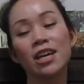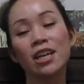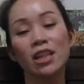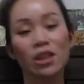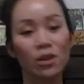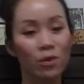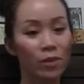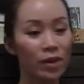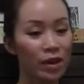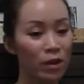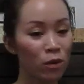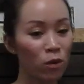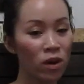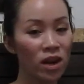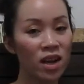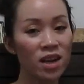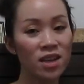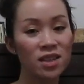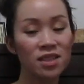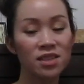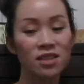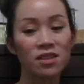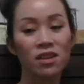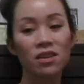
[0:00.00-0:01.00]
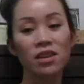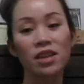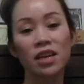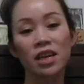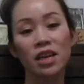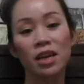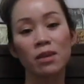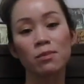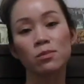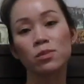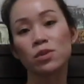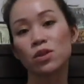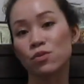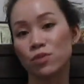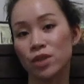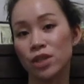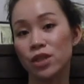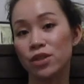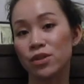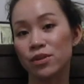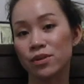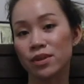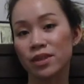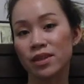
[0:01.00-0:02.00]
the way it was, so then I'm
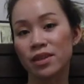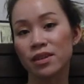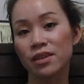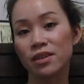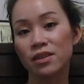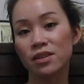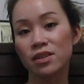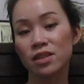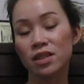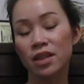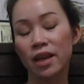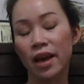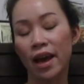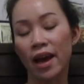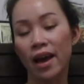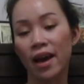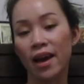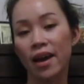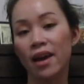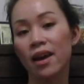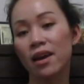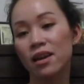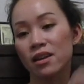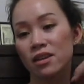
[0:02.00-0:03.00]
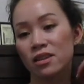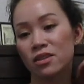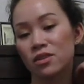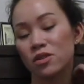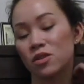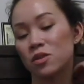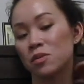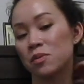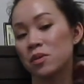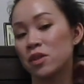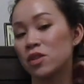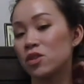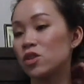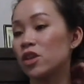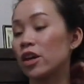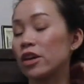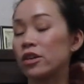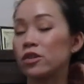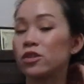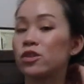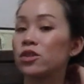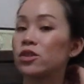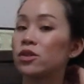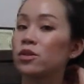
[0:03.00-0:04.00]
redoing it today, and I just want to
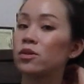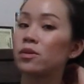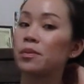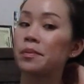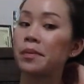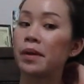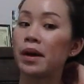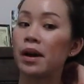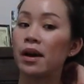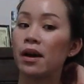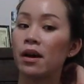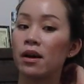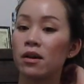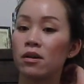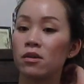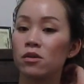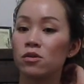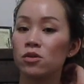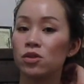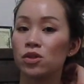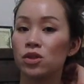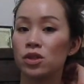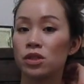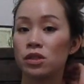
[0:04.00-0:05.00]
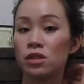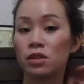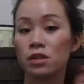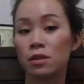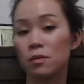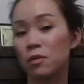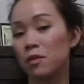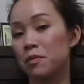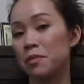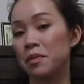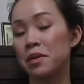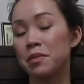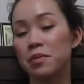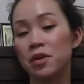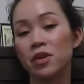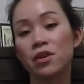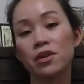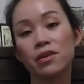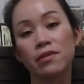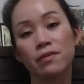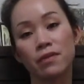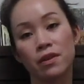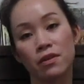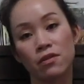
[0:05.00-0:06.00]
talk to you about just some of my
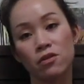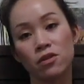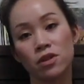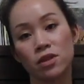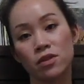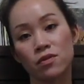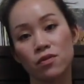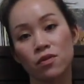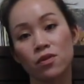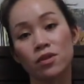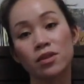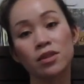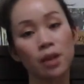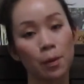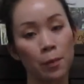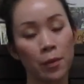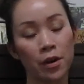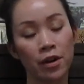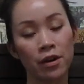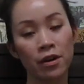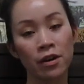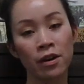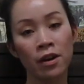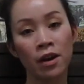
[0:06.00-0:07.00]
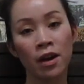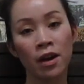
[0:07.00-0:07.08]
beauty favorites for summer